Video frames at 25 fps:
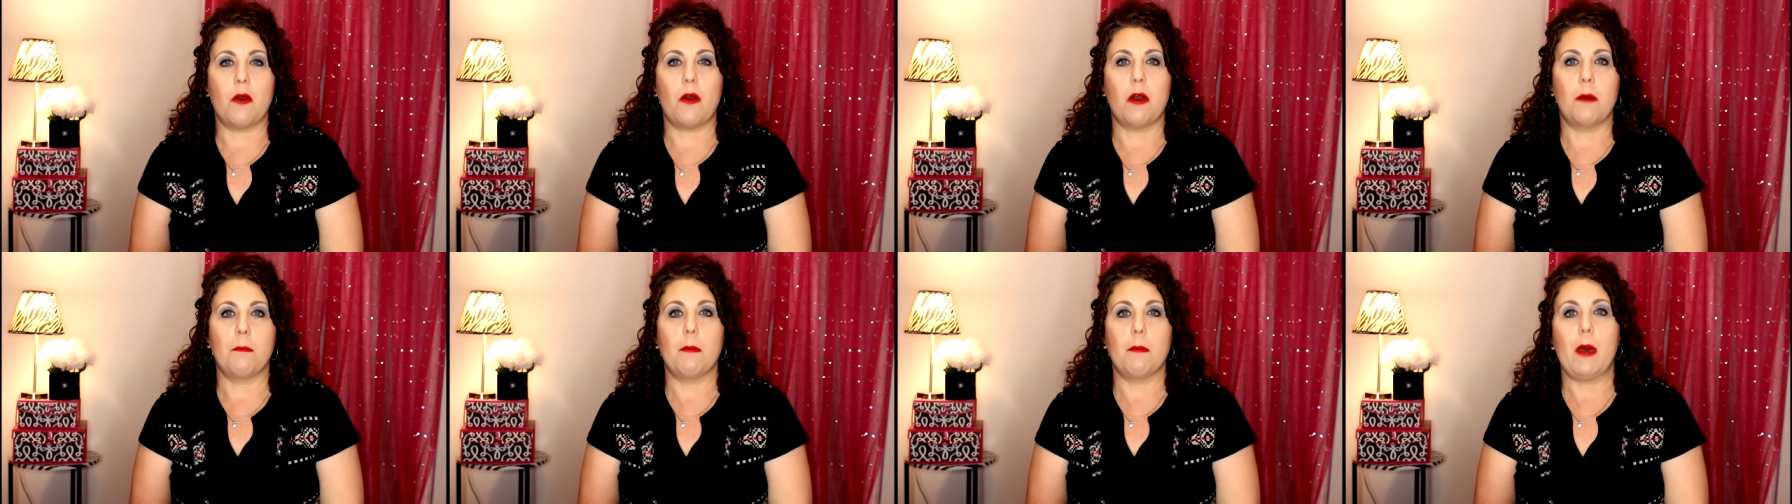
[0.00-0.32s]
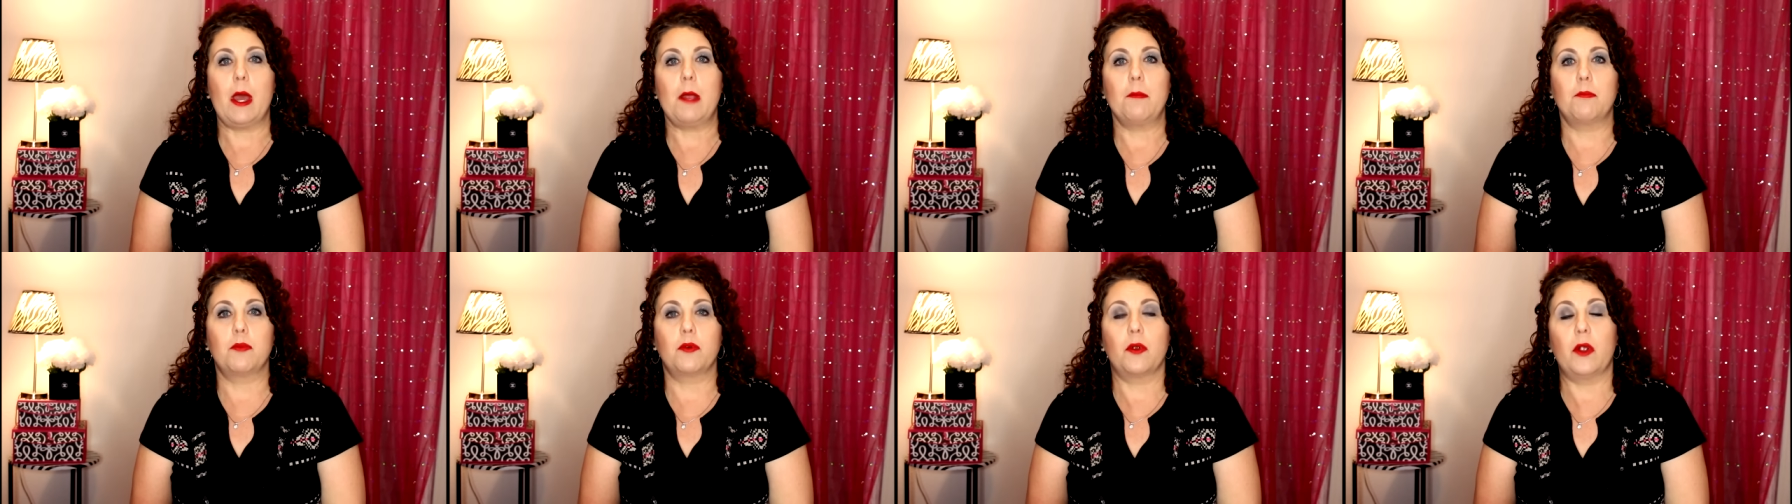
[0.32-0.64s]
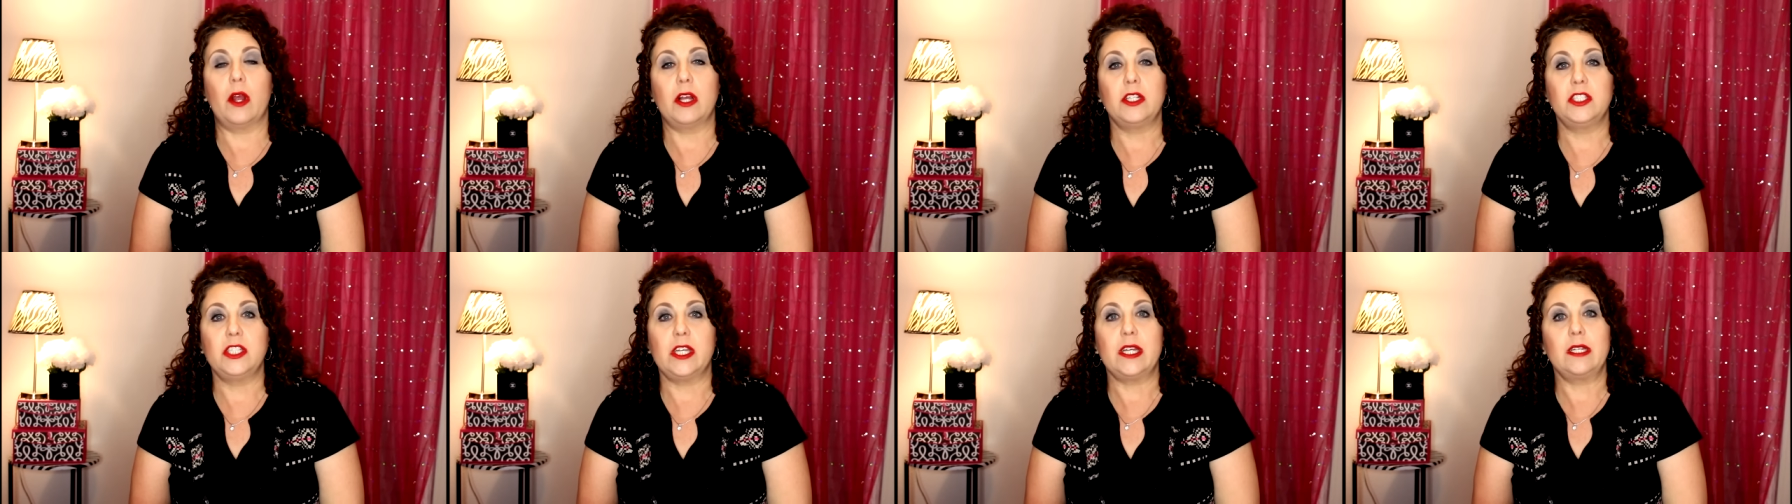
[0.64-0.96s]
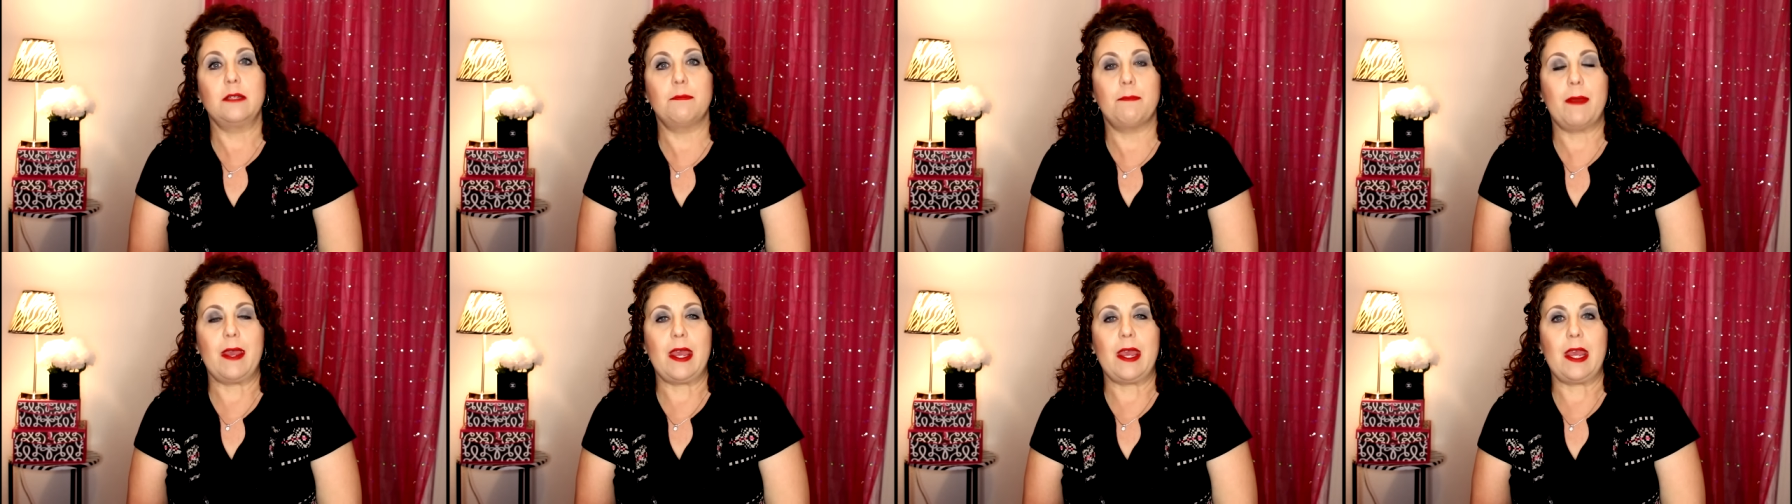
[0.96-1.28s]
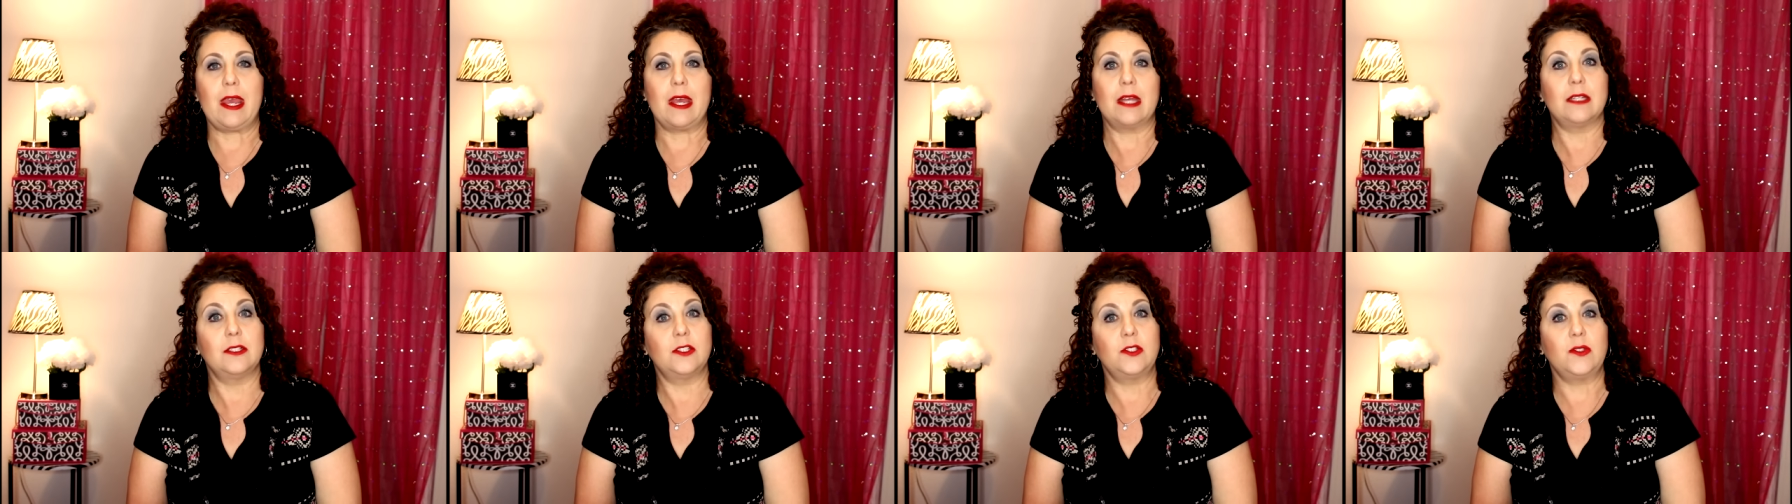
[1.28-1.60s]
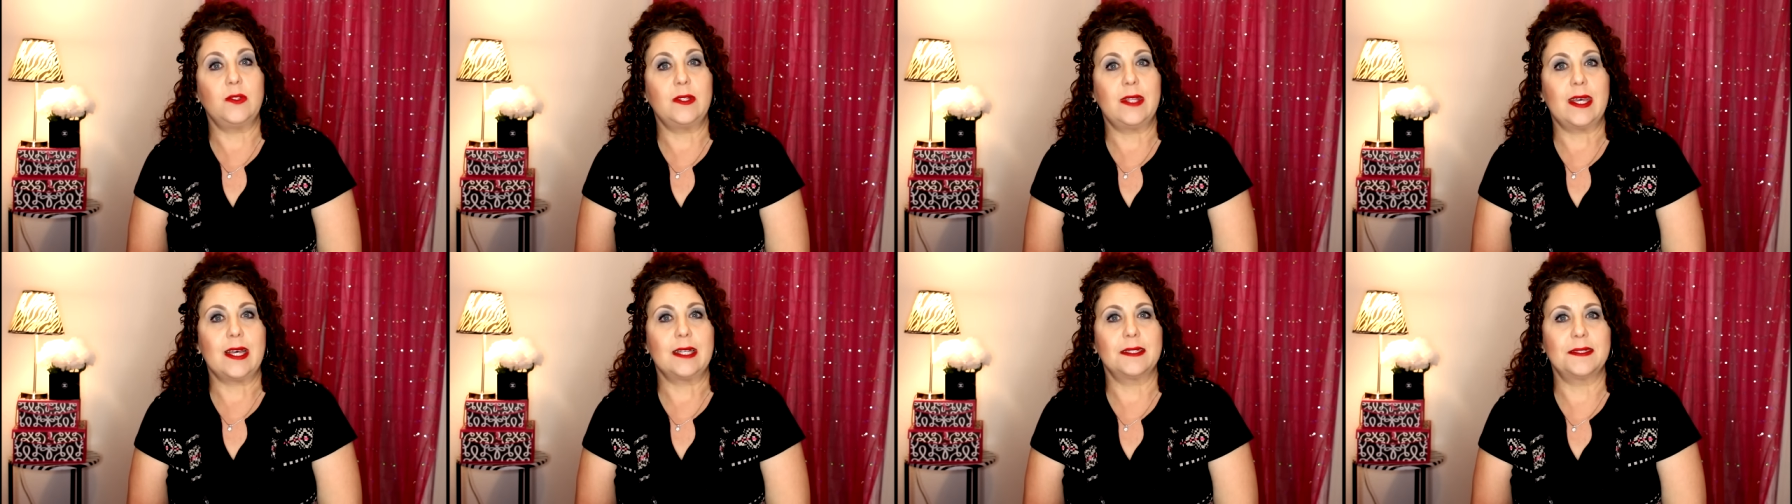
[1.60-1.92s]
on my Project Pan
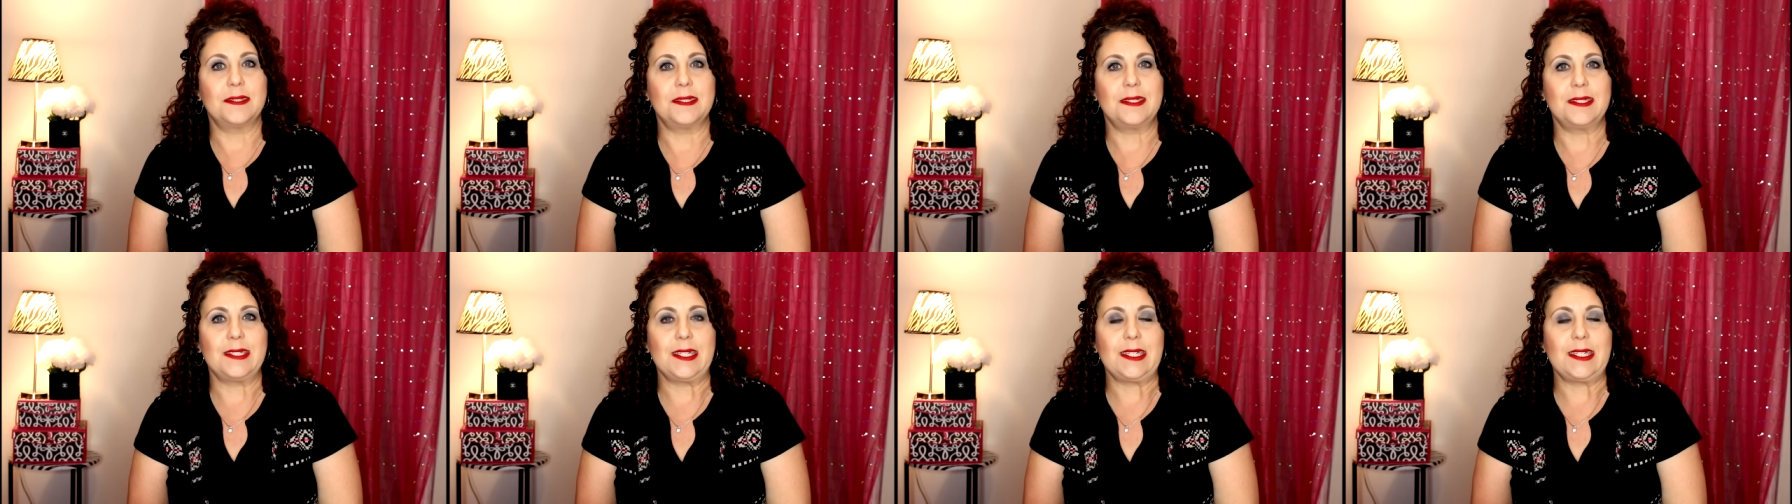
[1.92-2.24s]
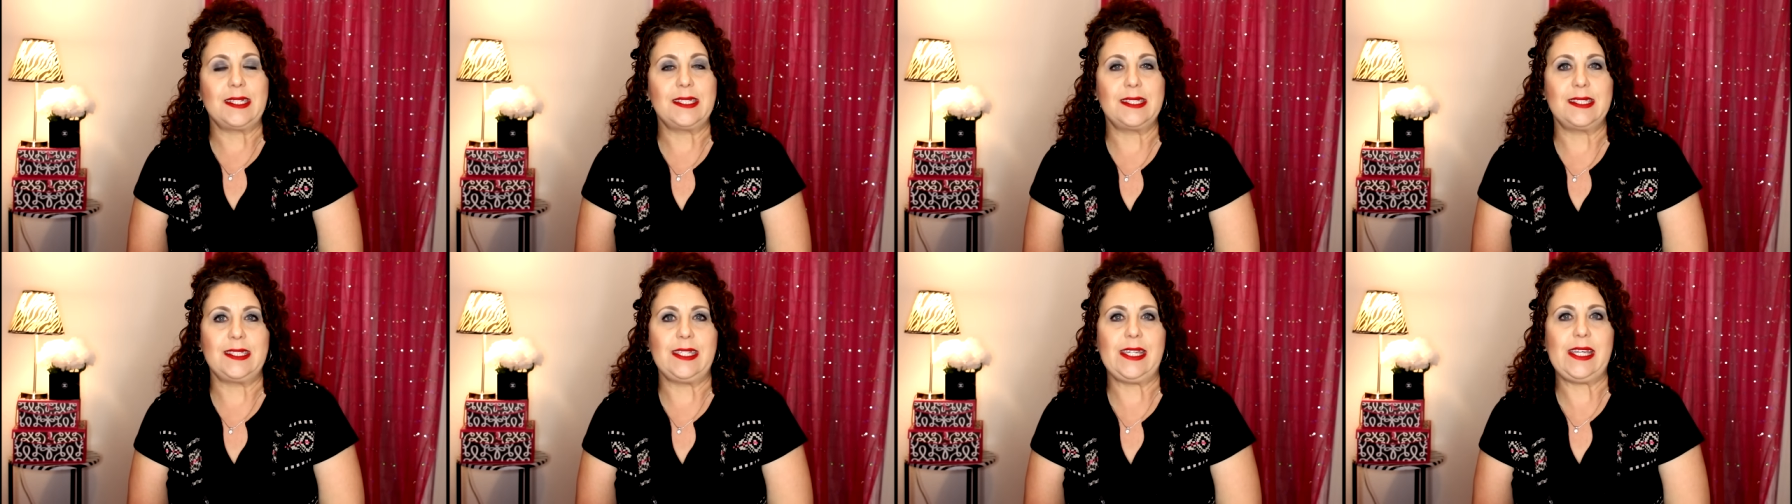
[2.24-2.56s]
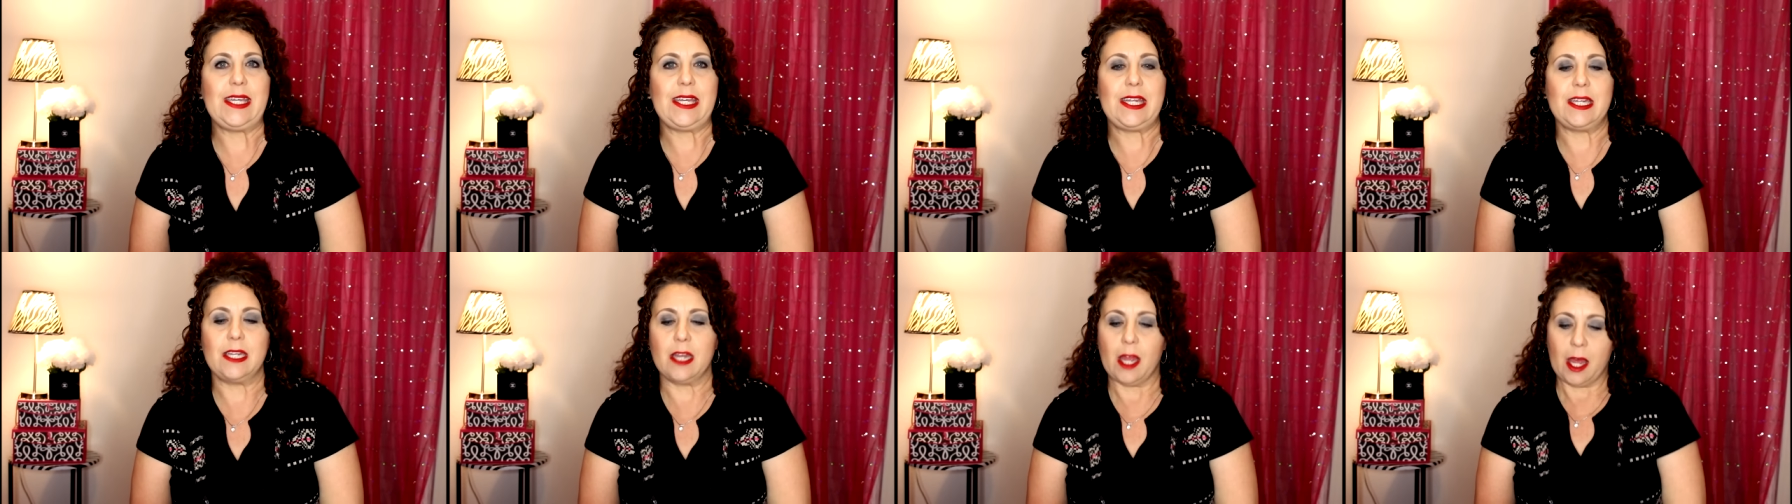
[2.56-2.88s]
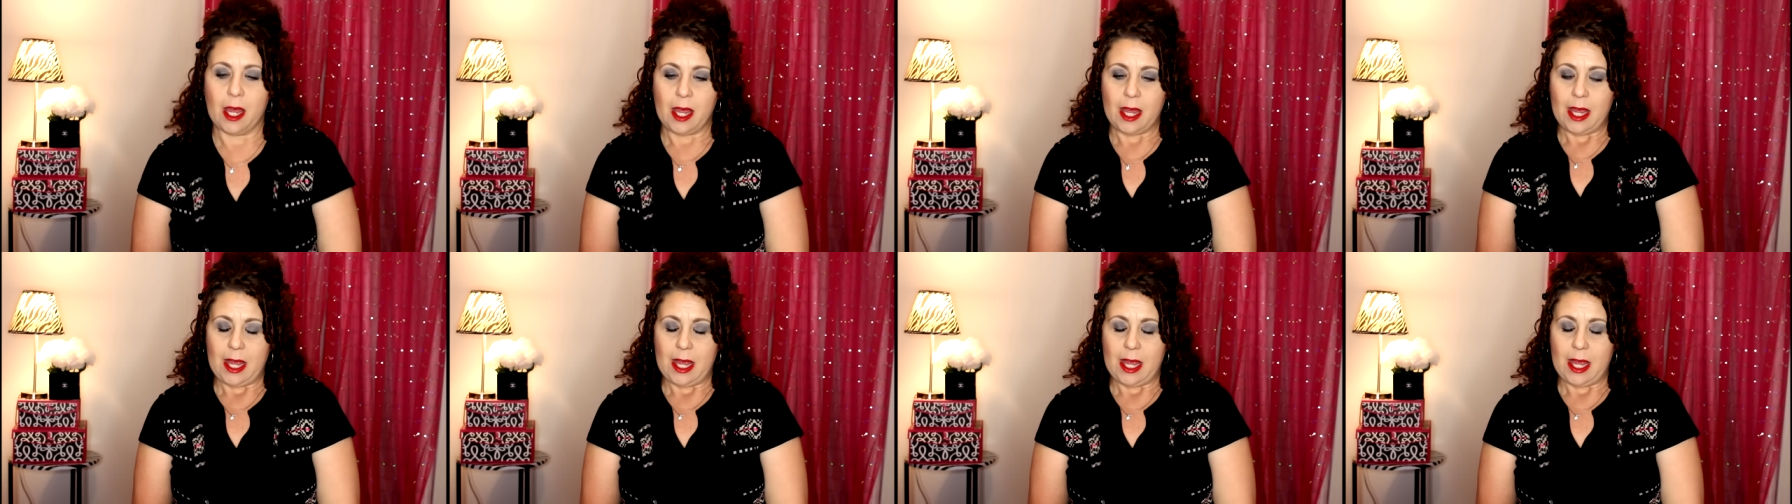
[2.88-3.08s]
2016.